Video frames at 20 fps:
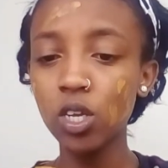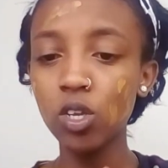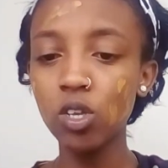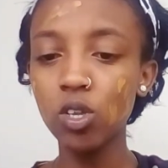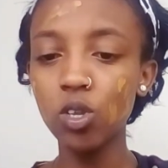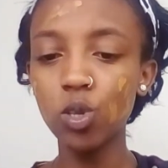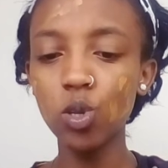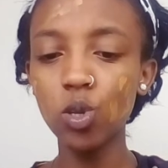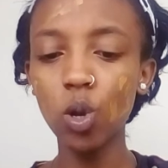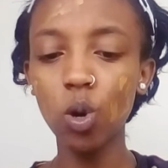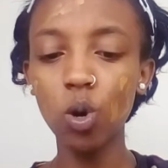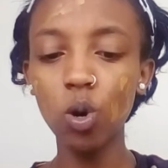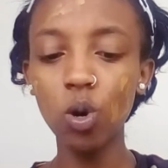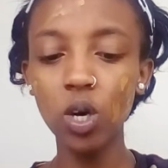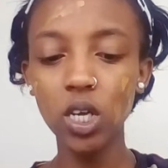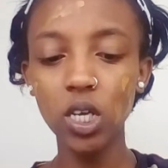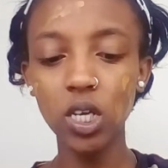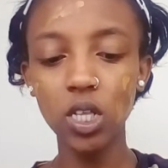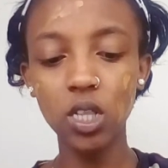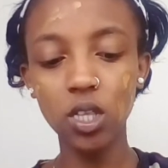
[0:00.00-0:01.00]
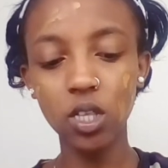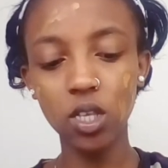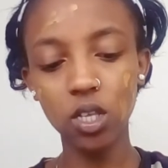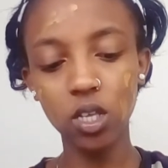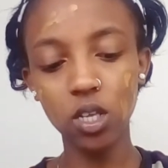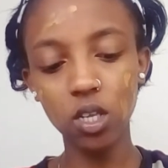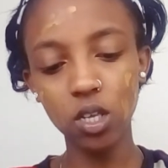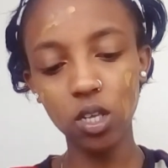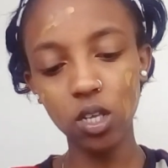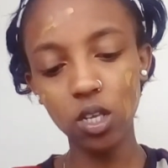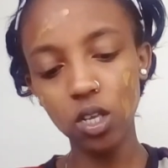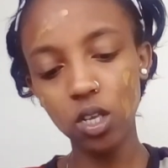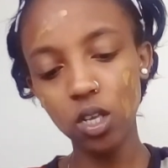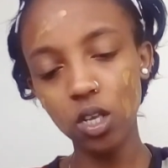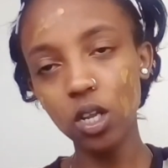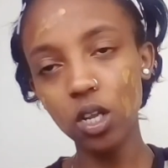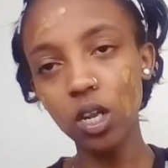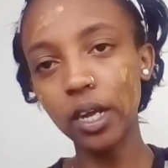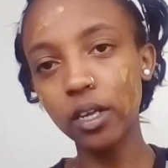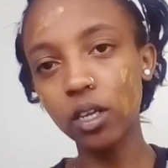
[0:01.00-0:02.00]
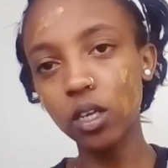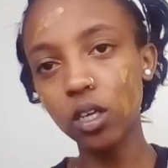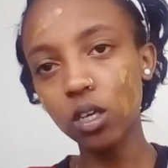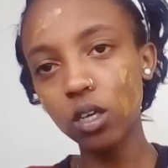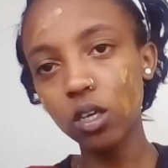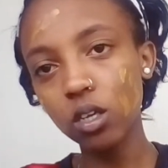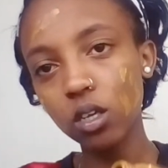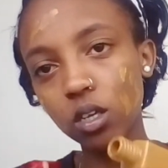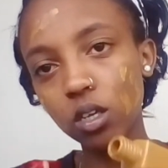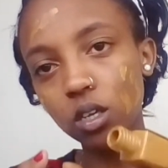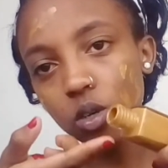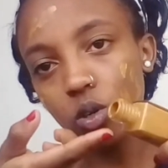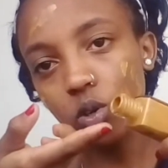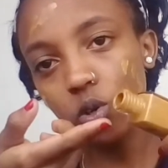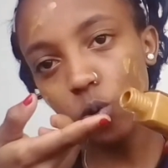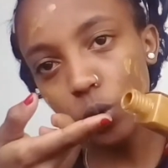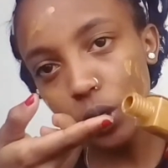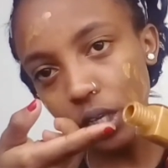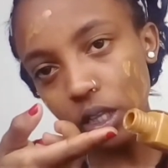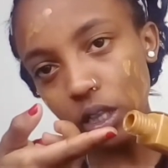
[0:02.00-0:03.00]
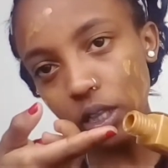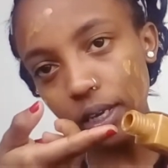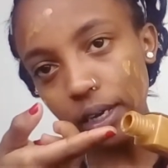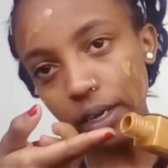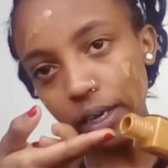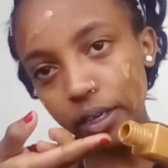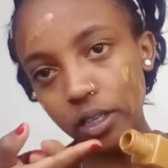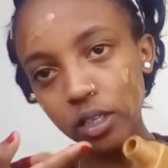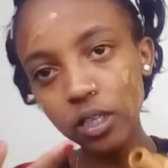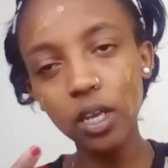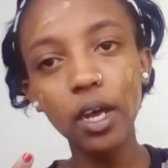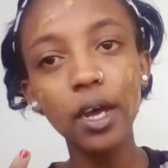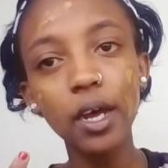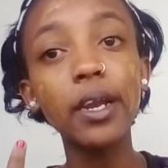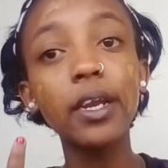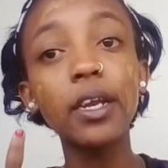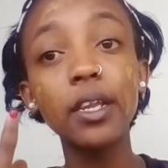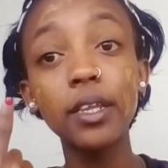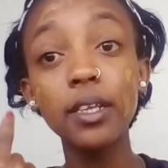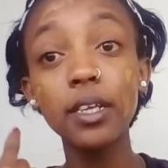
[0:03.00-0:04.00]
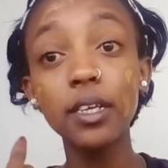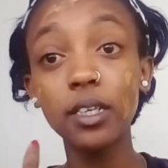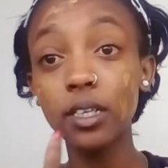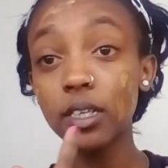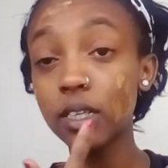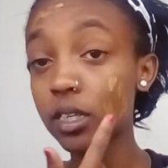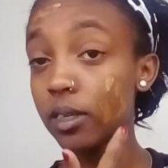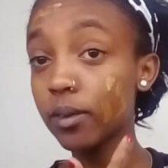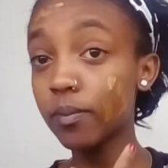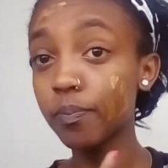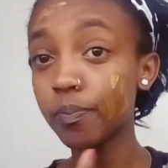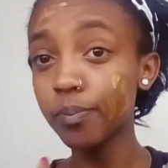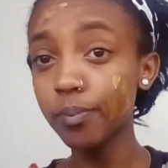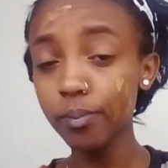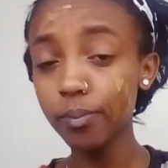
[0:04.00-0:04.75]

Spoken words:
so it's like doing this and this.